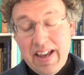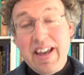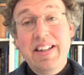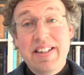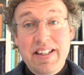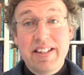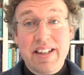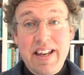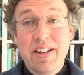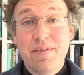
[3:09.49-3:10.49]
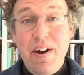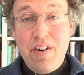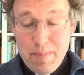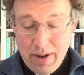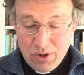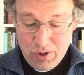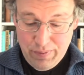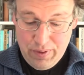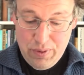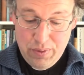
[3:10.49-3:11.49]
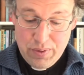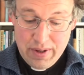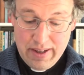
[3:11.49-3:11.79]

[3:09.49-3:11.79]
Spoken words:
He didn't eat very much food,